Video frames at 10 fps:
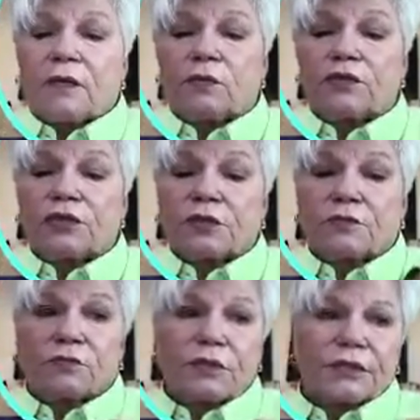which is
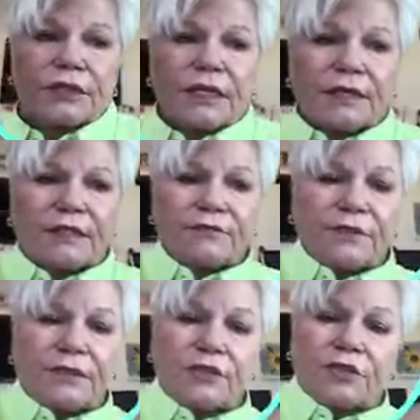really nice
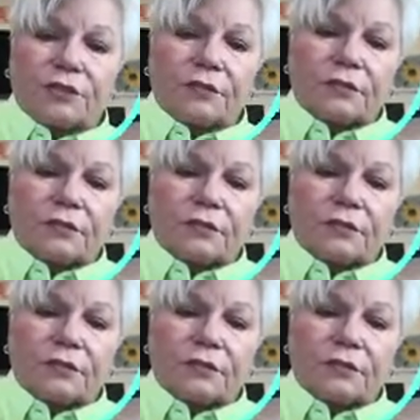finish.